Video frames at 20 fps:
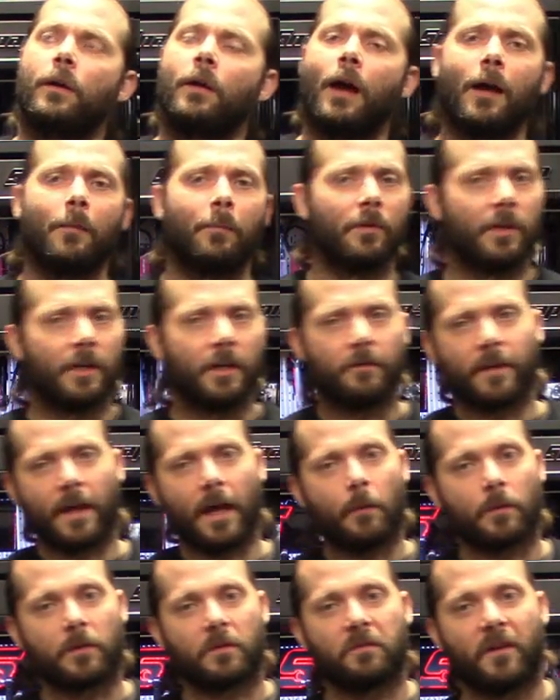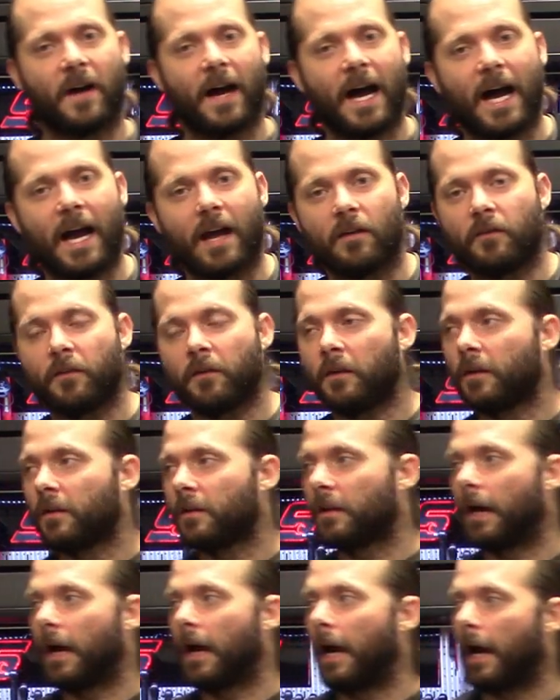I believe that was 5.
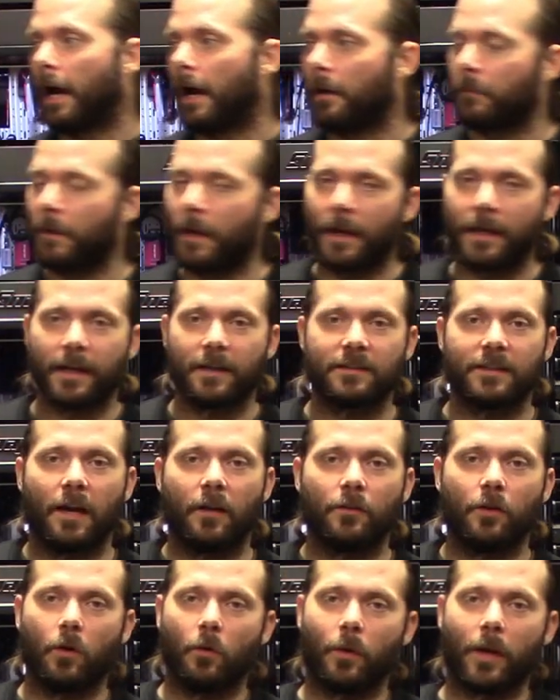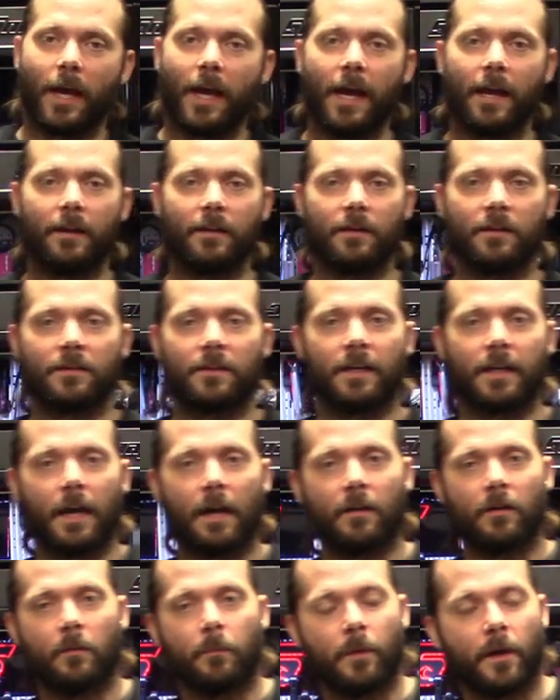I guess I'll know when I edit this
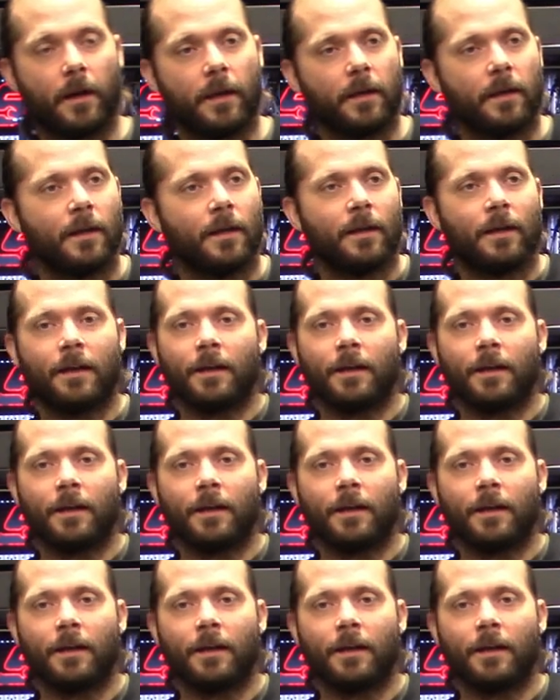together, but